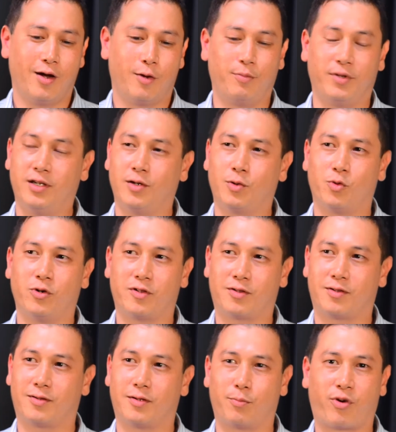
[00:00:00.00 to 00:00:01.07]
meeting
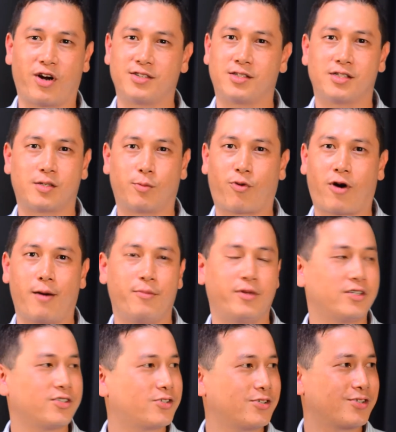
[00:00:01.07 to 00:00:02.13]
with presidents and prime
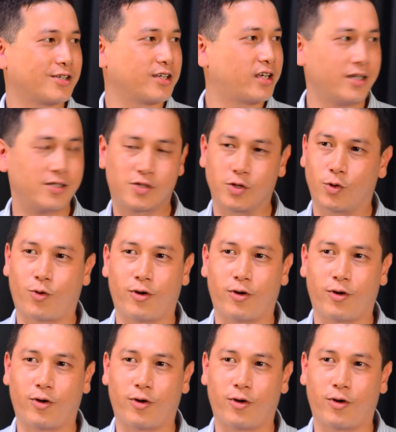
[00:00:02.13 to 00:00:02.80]
ministers and kings and